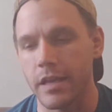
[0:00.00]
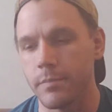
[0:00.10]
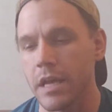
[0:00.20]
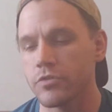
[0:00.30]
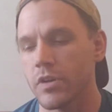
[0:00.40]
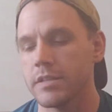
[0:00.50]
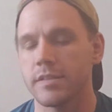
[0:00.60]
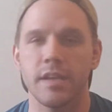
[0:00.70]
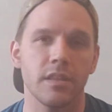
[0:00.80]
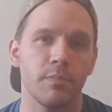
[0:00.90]
I'm not trying to
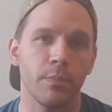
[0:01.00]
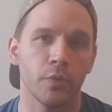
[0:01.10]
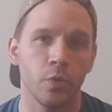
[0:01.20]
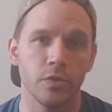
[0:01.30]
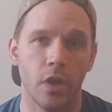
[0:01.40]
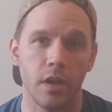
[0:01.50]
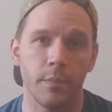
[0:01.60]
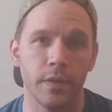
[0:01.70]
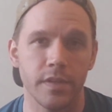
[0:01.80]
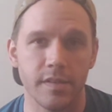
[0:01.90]
say that people who talk
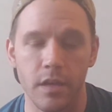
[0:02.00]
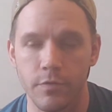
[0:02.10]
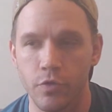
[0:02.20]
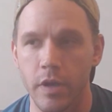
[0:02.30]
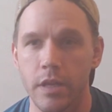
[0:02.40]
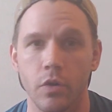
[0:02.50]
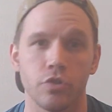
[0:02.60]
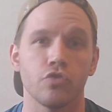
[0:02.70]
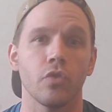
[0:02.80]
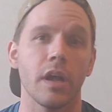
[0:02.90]
about this kind of training are
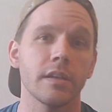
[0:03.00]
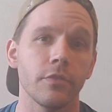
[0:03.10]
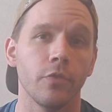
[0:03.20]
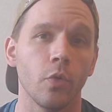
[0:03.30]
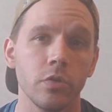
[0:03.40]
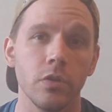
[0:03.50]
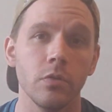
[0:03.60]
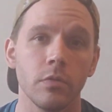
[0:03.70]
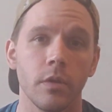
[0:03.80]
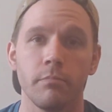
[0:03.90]
trying to fool you.
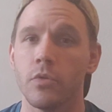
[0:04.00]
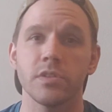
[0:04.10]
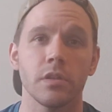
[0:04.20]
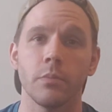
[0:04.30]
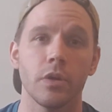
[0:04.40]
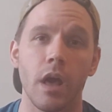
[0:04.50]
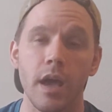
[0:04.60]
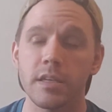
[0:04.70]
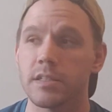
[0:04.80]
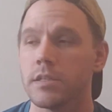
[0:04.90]
Most of them are
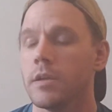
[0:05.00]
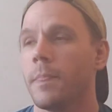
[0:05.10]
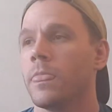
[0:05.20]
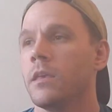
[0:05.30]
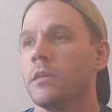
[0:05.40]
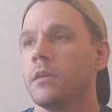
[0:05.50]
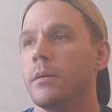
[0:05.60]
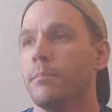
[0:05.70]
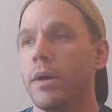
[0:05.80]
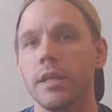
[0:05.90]
not,
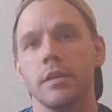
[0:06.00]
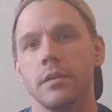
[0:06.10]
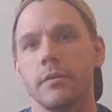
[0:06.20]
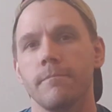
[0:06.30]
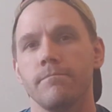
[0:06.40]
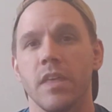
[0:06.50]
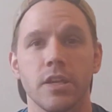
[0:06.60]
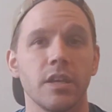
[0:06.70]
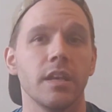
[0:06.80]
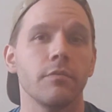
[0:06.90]
but they
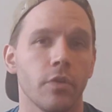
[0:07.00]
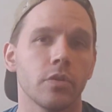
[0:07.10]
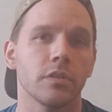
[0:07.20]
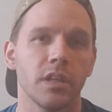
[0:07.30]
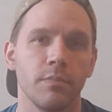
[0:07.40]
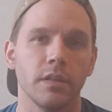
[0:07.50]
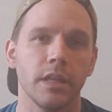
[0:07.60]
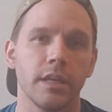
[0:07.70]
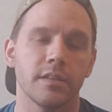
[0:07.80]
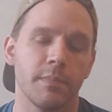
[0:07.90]
could inadvertently be
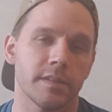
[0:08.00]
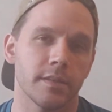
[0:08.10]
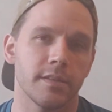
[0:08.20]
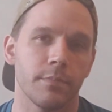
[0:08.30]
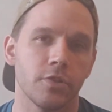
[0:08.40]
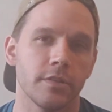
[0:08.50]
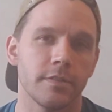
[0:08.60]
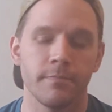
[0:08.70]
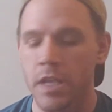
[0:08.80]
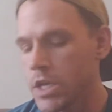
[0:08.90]
leading to misconceptions.
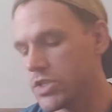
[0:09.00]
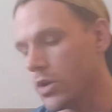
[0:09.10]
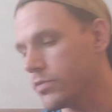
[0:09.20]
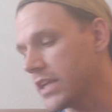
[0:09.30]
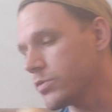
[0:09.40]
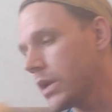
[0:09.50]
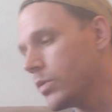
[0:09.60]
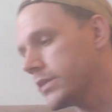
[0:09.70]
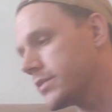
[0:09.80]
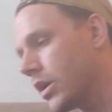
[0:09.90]
So that's what I
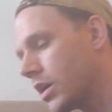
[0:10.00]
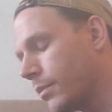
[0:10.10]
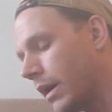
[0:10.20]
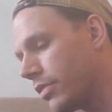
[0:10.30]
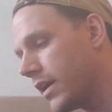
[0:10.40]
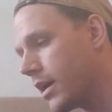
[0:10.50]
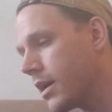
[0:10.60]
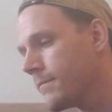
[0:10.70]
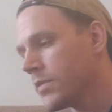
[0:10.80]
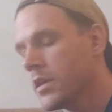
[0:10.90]
wanted to talk about there.